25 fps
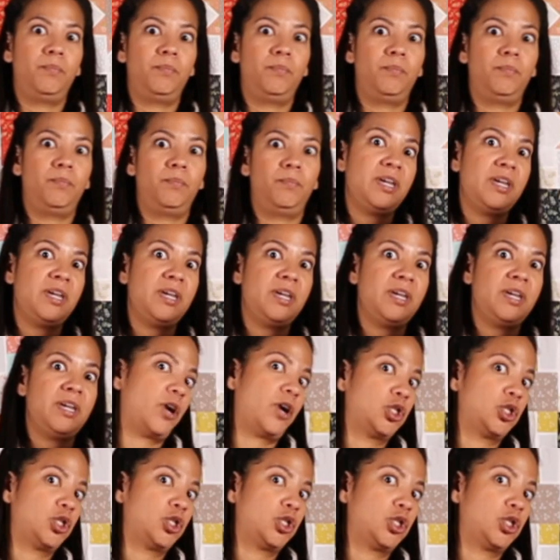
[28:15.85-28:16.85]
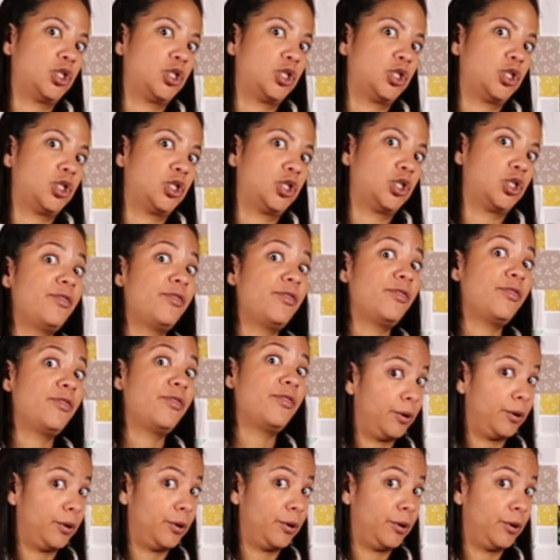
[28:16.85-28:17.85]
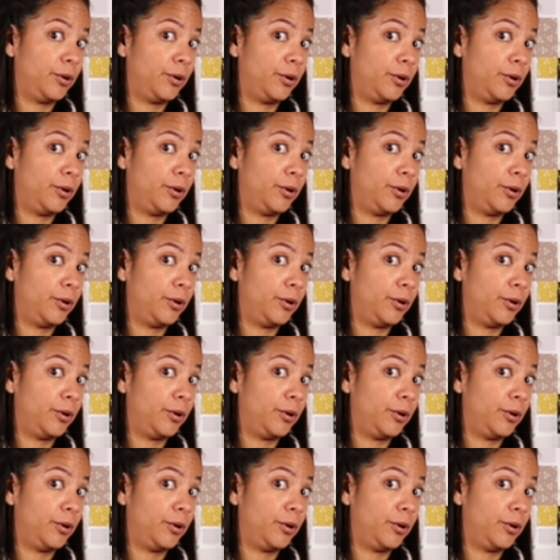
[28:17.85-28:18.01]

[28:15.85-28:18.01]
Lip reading: be over a 12-month period of